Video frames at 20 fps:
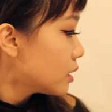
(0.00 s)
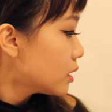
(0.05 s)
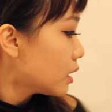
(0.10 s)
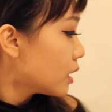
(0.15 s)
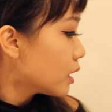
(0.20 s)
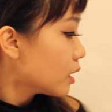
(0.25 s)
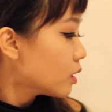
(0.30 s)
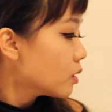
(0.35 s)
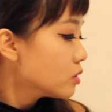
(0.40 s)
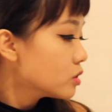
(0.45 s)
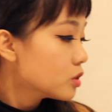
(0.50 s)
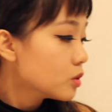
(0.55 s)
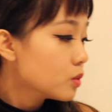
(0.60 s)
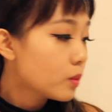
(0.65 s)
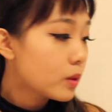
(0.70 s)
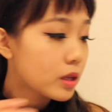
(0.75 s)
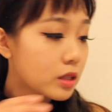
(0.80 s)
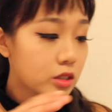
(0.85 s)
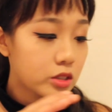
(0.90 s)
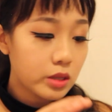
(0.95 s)
then I also
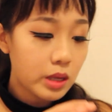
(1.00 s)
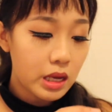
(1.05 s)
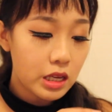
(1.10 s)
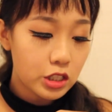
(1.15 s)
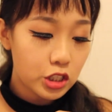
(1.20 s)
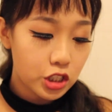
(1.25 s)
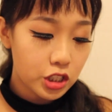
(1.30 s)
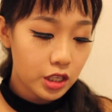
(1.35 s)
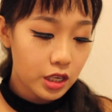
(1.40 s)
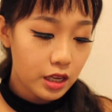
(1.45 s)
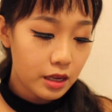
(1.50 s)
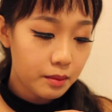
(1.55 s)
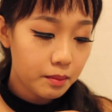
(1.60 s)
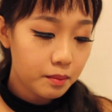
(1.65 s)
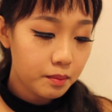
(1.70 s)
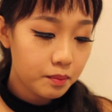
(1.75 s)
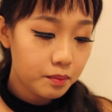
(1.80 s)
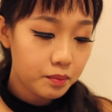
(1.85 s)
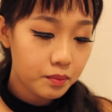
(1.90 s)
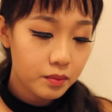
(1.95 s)
went to
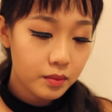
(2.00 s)
H&M.